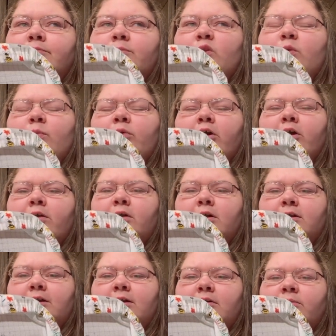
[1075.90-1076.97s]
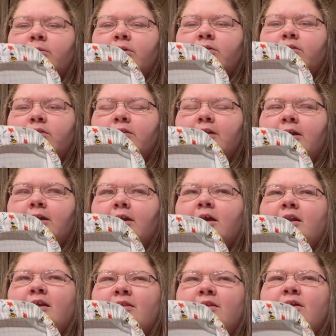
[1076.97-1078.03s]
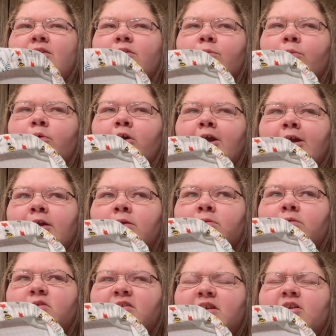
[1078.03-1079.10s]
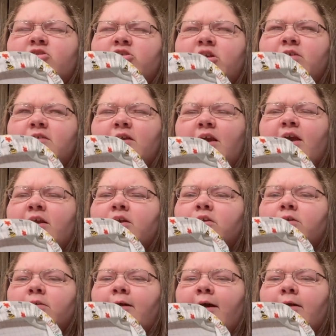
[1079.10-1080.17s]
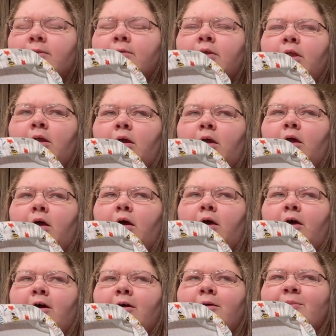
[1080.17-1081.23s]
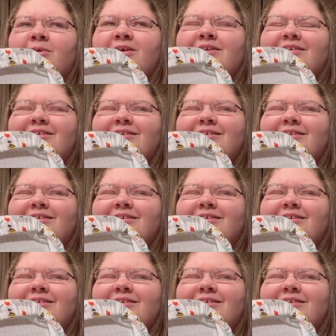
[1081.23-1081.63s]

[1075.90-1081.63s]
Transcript: the more I looked at them, I was like, and I think the more I stitched, I was like, I could do that. I